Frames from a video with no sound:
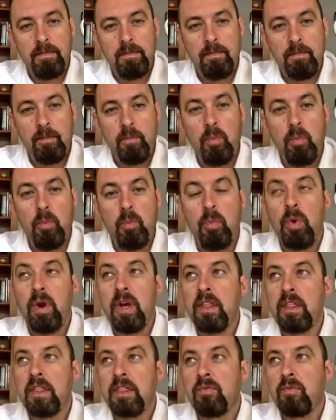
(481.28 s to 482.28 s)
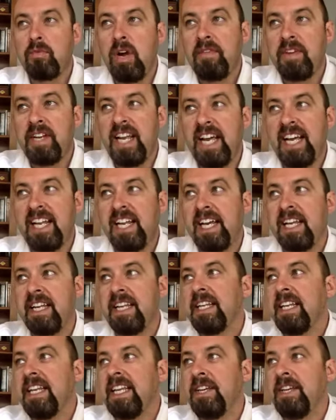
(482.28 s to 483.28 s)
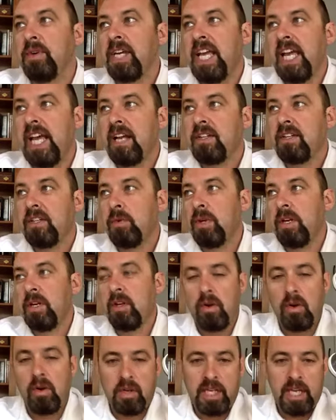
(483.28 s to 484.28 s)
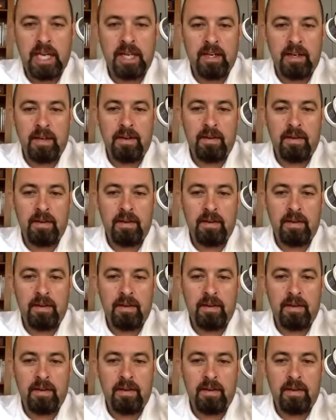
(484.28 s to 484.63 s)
with Revit, and you can't do it in AutoCAD?